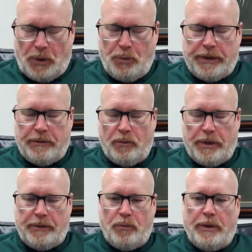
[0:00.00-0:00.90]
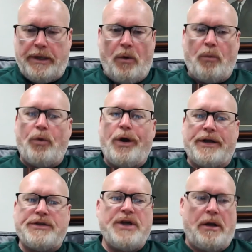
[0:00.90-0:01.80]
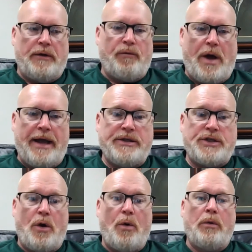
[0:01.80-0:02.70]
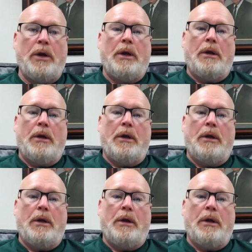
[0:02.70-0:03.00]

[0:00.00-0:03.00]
we don't run a ton of wide zone.